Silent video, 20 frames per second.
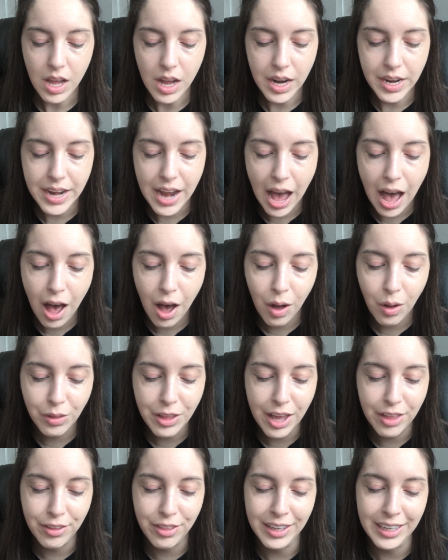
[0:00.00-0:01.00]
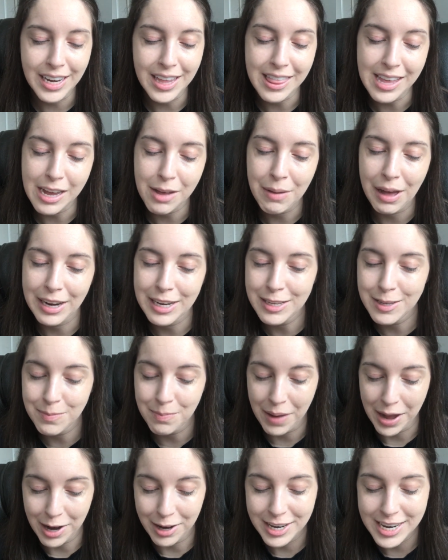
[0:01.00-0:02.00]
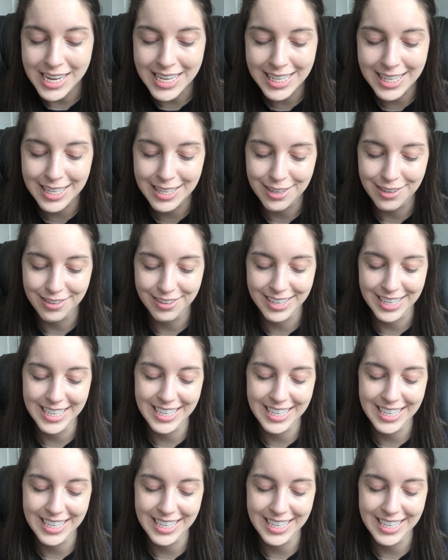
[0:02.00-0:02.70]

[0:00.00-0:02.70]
Now, the other thing to think about is berries. As you can